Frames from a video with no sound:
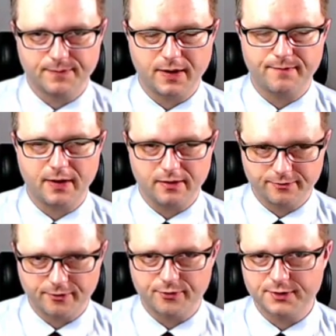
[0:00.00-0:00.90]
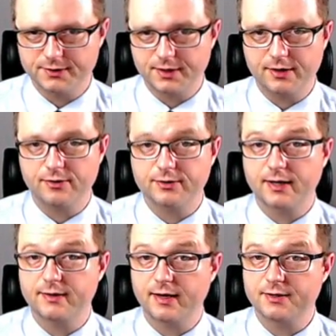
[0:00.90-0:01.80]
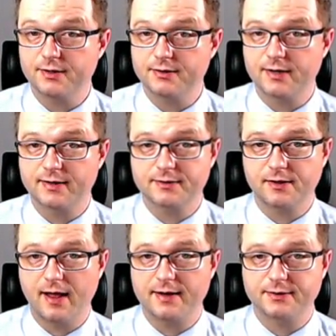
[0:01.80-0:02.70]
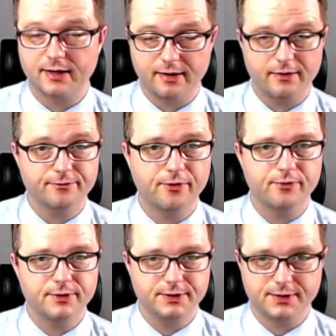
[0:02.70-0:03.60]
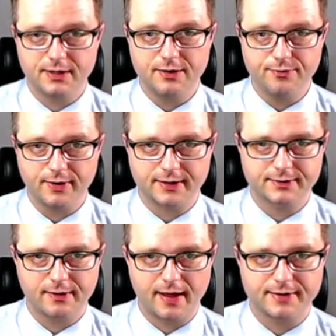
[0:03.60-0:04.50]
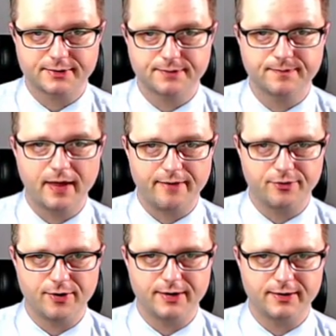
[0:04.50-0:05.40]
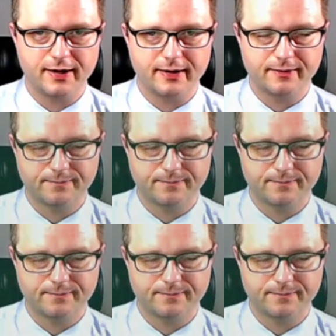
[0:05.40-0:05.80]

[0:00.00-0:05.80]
look forward to seeing your citations next class, and I look forward to seeing you next class. Have a great day.